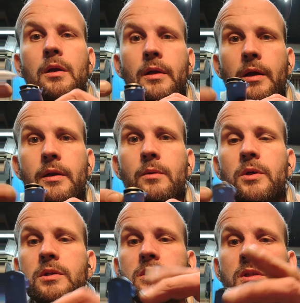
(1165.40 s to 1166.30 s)
Kanye
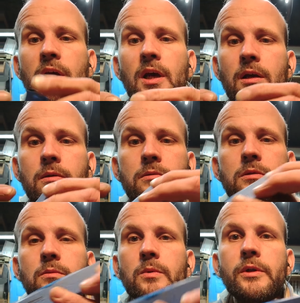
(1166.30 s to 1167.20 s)
West, the taco's
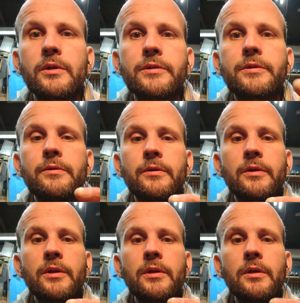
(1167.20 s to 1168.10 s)
the weirdest dude
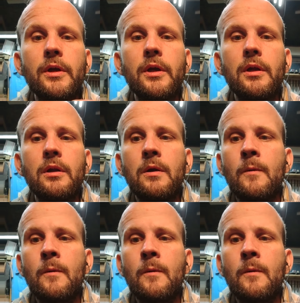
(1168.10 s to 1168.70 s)
on the internet.